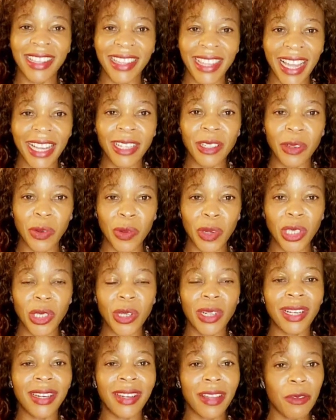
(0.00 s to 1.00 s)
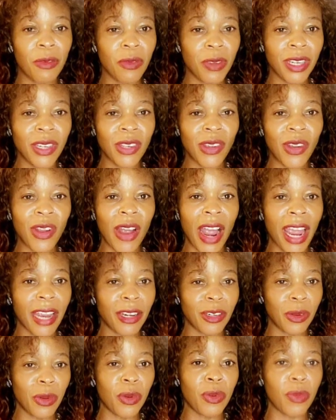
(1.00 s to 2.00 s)
that question in the video, I
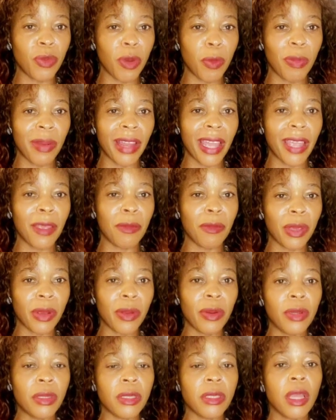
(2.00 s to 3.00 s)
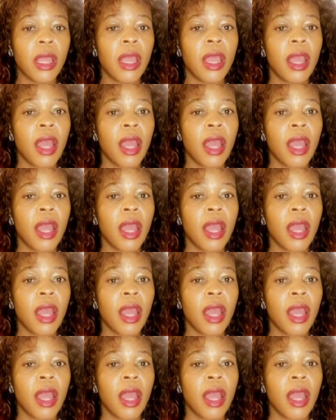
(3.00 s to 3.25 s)
don't reply because